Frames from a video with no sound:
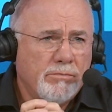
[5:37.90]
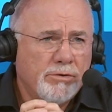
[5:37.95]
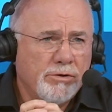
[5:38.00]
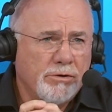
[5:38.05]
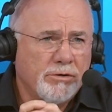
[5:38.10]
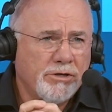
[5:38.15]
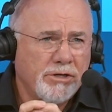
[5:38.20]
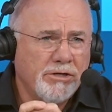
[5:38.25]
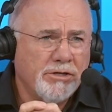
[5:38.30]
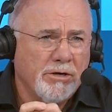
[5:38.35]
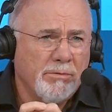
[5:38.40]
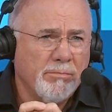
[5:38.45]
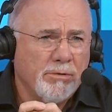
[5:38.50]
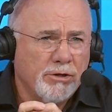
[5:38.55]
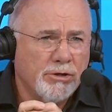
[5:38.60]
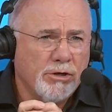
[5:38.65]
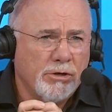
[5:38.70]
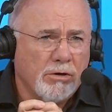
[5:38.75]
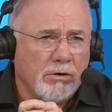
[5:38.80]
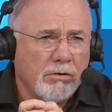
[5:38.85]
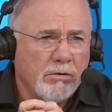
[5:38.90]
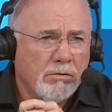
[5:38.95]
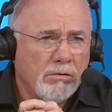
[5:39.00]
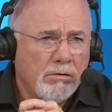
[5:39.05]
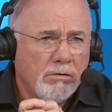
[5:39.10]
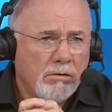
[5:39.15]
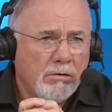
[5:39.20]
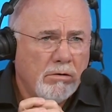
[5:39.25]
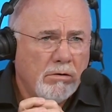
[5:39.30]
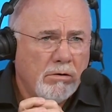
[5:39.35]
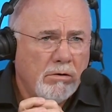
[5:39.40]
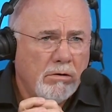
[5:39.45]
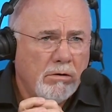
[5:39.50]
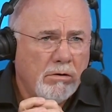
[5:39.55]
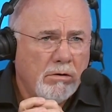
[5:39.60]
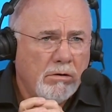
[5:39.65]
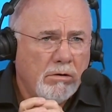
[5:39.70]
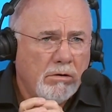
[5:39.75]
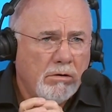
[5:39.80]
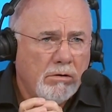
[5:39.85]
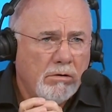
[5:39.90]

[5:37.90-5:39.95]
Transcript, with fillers: so she's immature. Yeah.